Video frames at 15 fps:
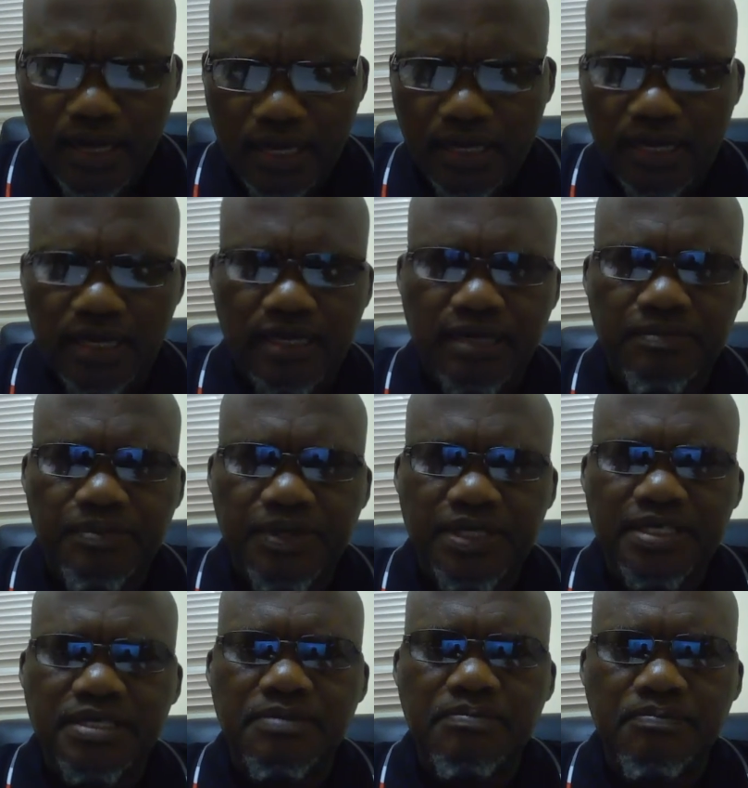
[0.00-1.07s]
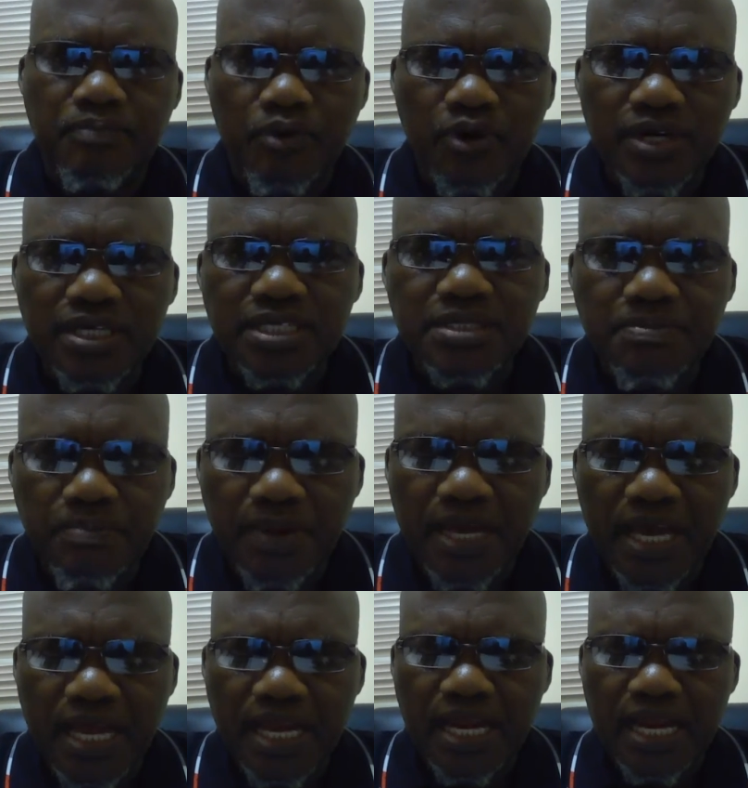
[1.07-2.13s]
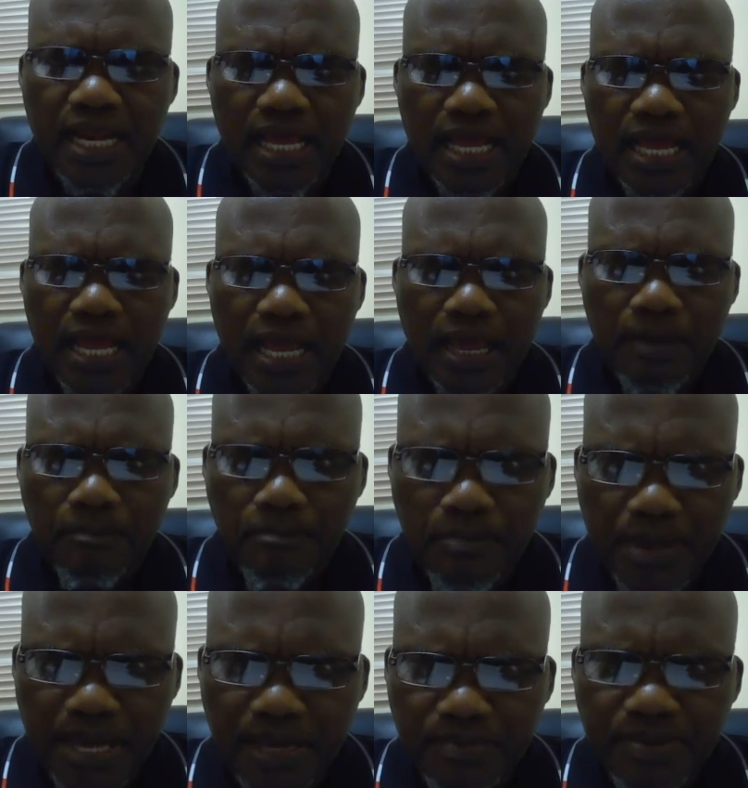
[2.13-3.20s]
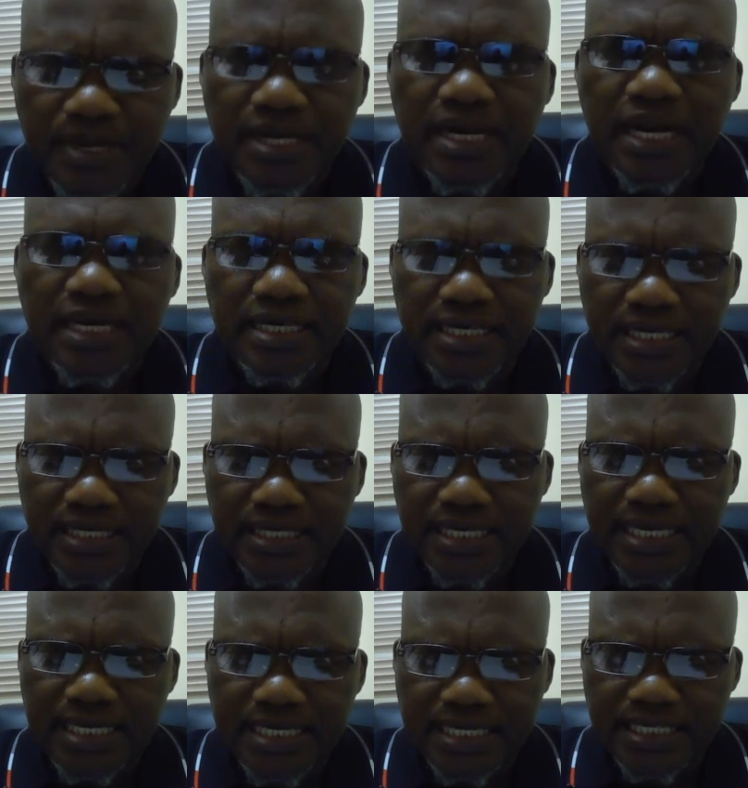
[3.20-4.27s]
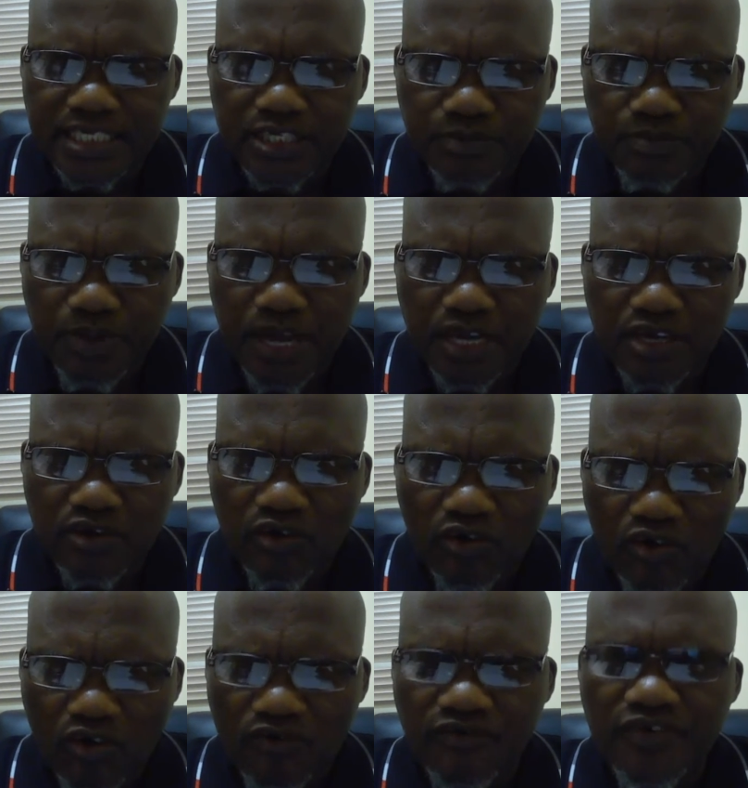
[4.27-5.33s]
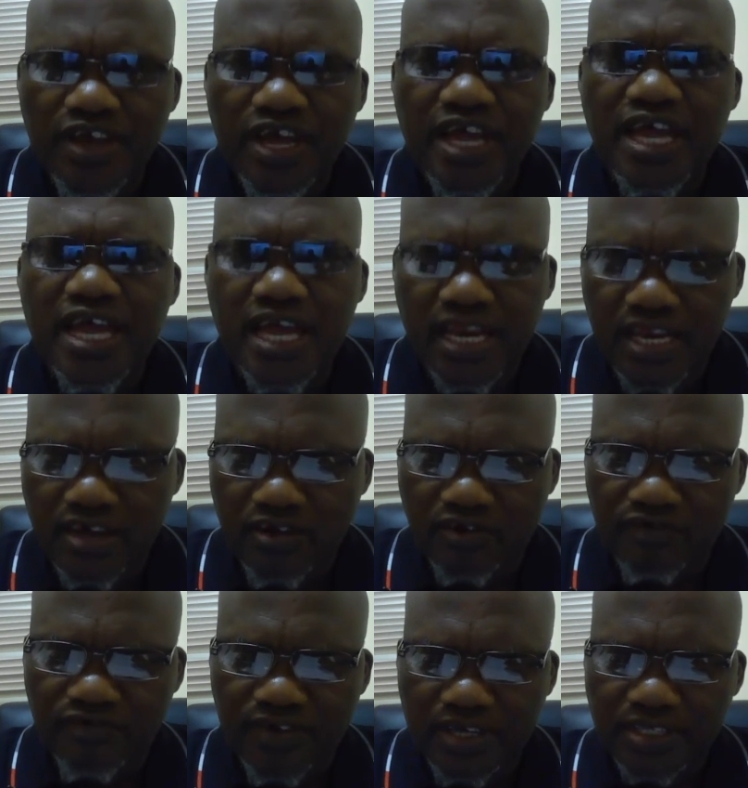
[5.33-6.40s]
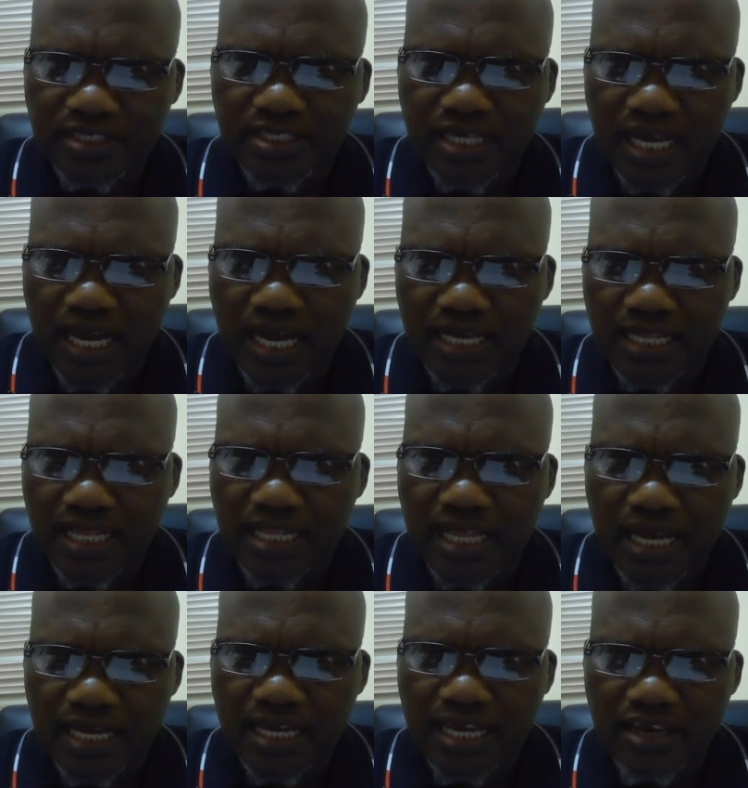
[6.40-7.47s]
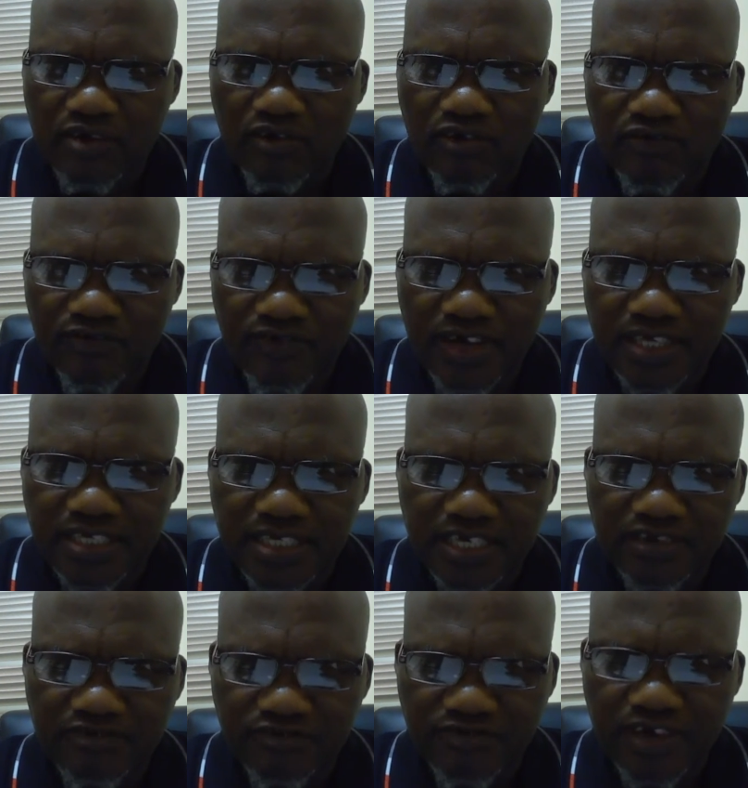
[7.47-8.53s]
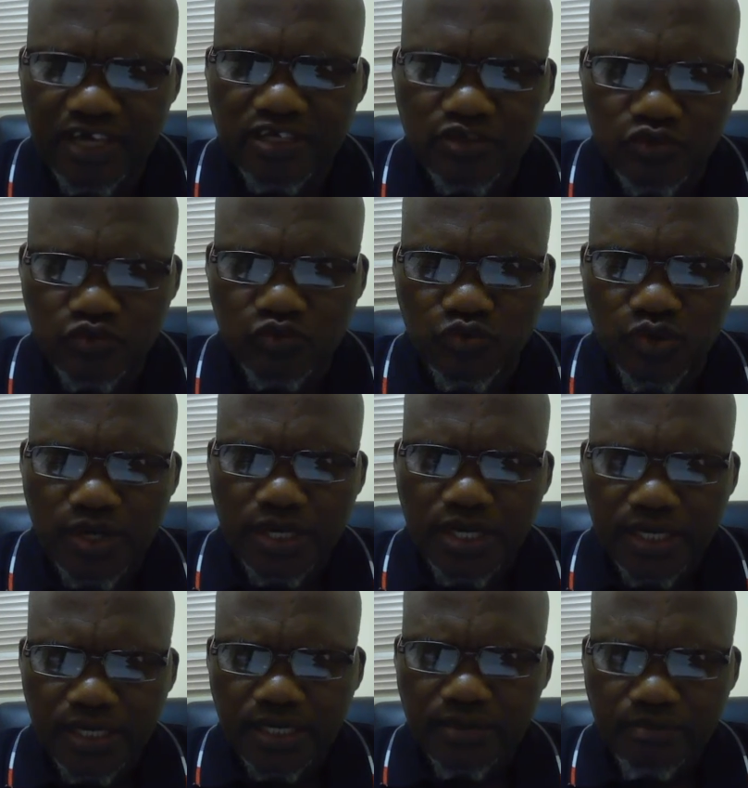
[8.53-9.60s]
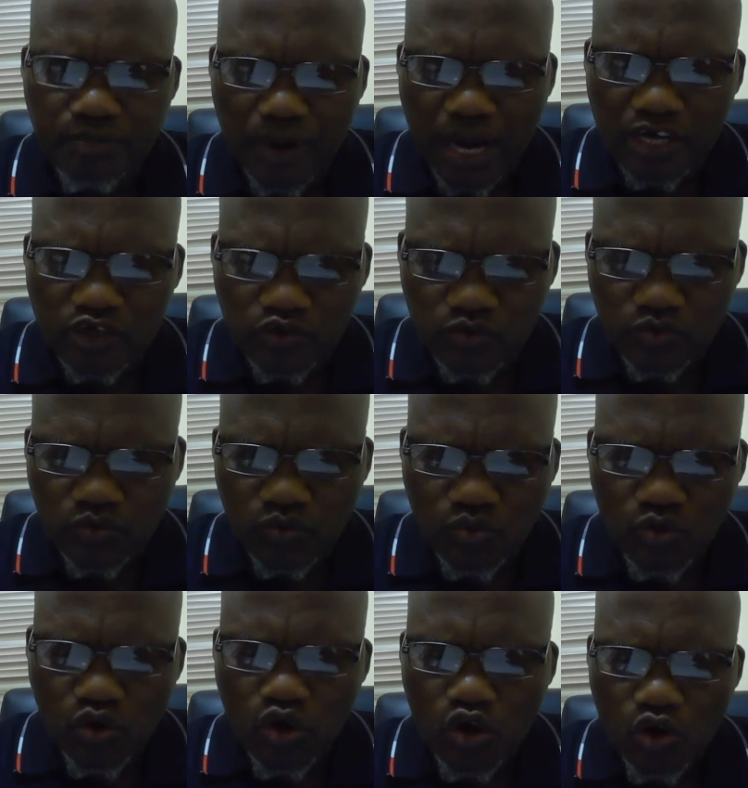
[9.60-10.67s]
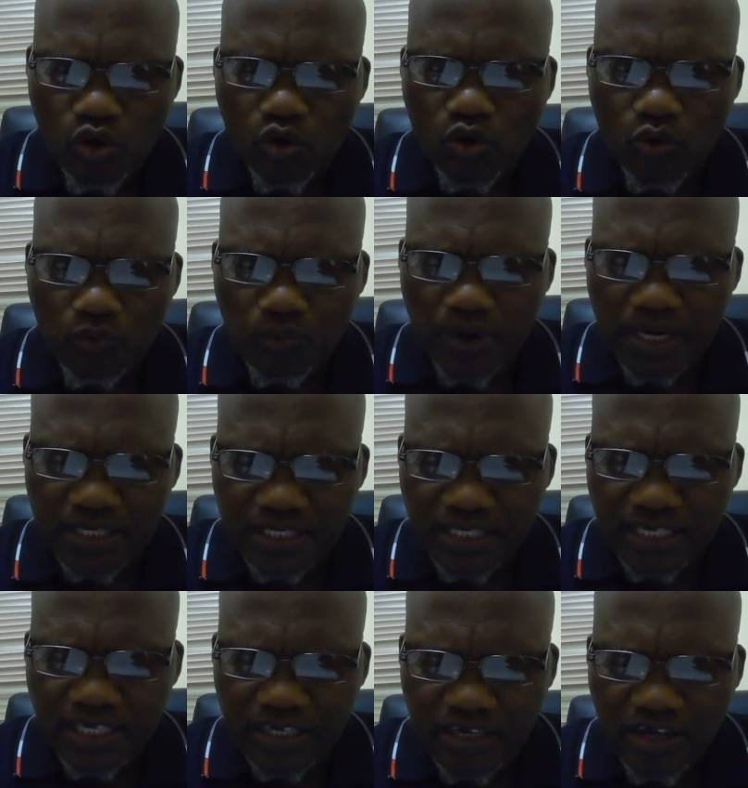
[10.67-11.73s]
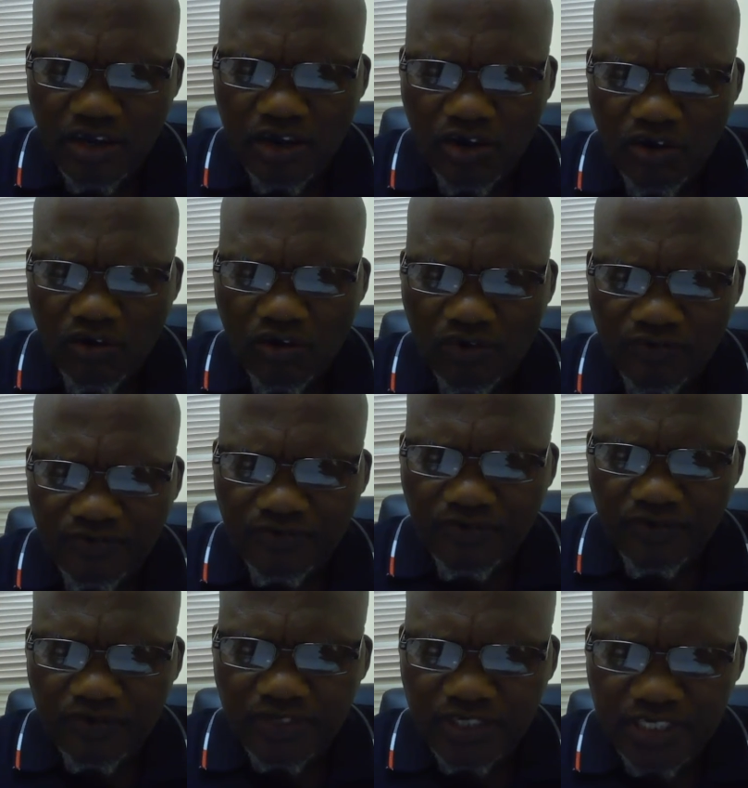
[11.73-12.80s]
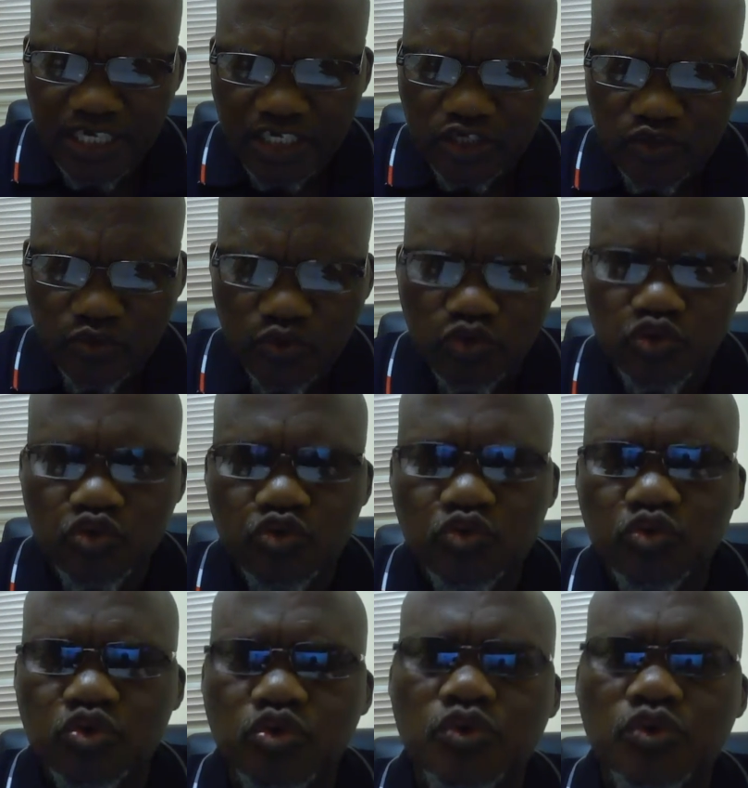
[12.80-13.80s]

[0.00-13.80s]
I repeat, police bail may be granted in respect of any offense other than an offense referred to in Part 2 or Part 3 of Schedule 2.